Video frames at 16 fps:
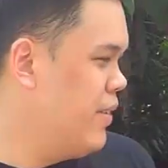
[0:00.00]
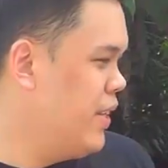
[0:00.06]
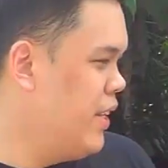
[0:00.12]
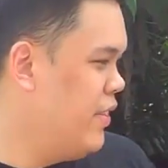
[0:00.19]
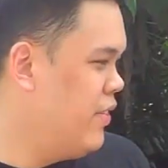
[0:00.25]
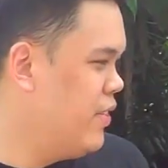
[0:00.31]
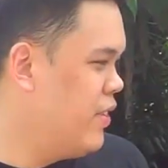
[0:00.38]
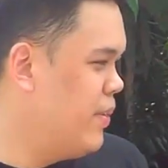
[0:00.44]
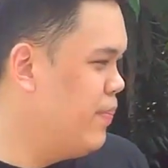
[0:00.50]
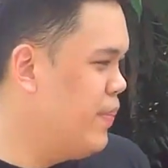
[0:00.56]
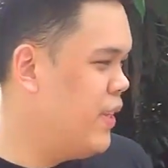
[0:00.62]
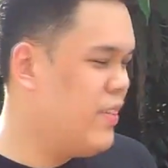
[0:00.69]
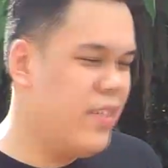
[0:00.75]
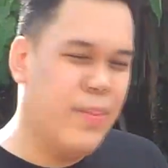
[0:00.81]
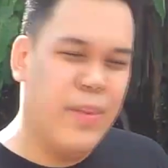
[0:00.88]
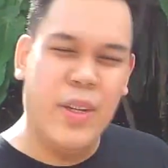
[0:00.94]
it's a
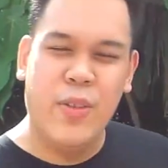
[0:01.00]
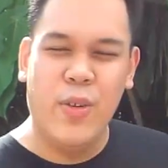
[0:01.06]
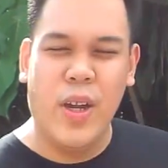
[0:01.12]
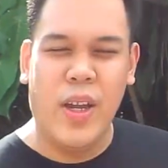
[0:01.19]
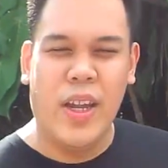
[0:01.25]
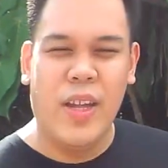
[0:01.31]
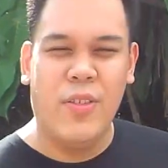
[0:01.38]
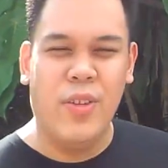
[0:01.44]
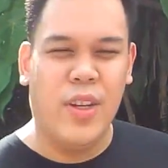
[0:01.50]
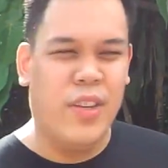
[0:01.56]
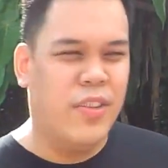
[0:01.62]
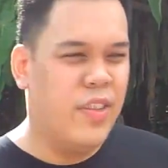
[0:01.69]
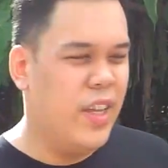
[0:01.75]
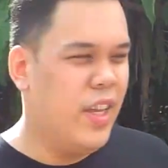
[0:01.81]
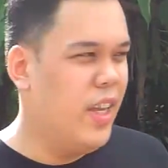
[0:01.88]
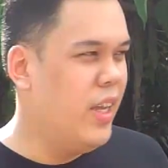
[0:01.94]
bit similar to, I guess you can
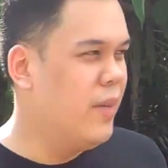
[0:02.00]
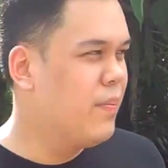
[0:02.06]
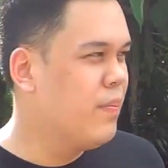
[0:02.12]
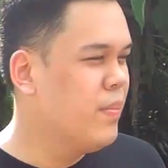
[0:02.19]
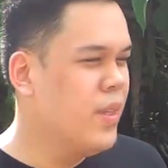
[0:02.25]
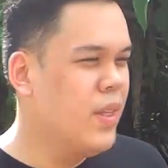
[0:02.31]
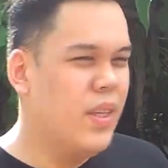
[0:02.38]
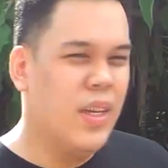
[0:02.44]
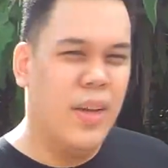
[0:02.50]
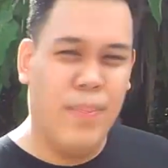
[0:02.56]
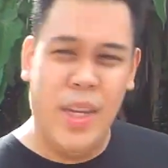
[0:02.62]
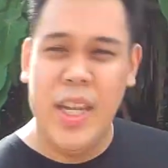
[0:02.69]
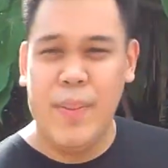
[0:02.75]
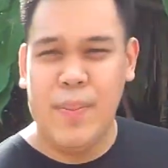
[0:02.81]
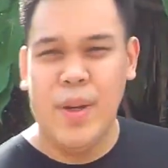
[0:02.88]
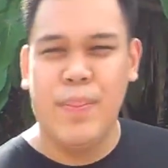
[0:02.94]
say,
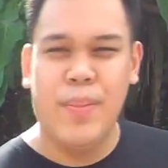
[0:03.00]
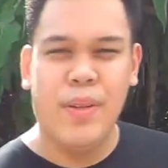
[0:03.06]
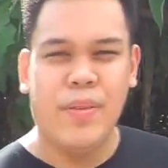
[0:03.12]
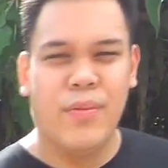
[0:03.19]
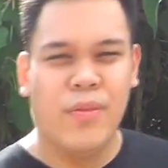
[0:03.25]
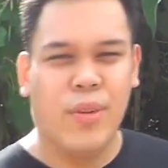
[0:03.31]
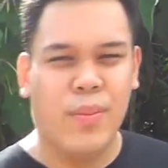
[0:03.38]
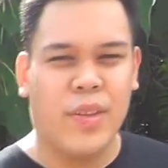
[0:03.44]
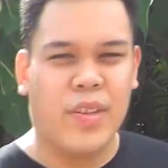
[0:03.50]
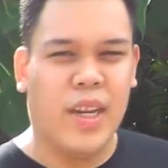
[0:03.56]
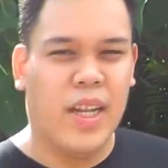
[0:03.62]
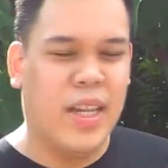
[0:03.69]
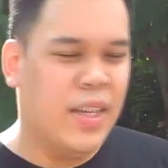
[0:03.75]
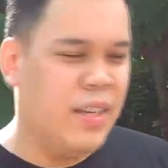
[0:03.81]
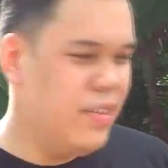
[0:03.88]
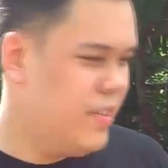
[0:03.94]
midnight purple from the
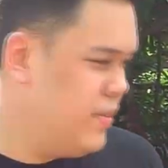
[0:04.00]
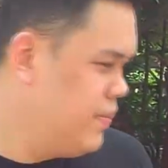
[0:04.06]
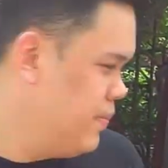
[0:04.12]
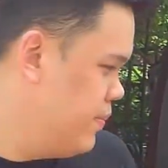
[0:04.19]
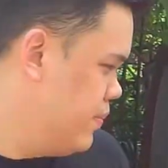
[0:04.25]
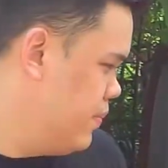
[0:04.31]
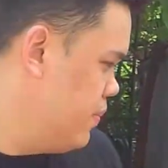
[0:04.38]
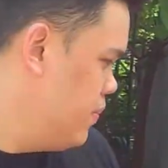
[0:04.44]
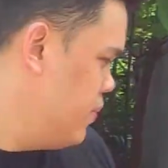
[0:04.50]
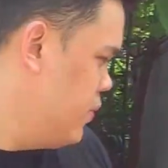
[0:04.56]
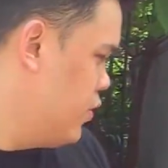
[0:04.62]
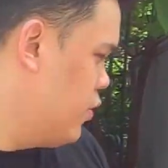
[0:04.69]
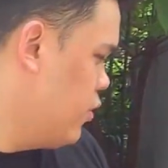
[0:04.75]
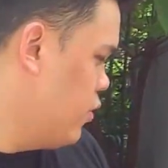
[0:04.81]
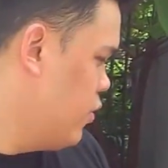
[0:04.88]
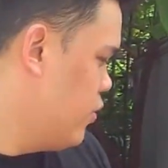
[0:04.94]
Skylines.
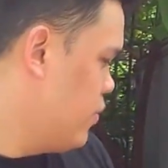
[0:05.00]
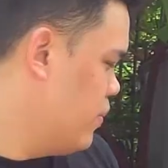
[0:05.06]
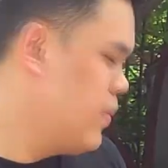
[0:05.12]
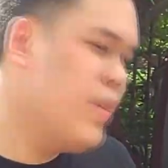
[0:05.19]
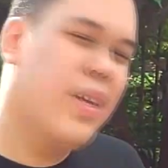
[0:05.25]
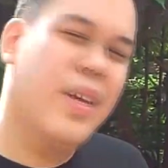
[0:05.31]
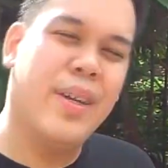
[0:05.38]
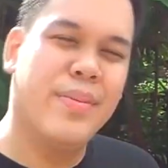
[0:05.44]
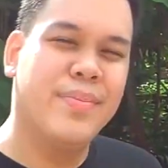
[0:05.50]
So yeah.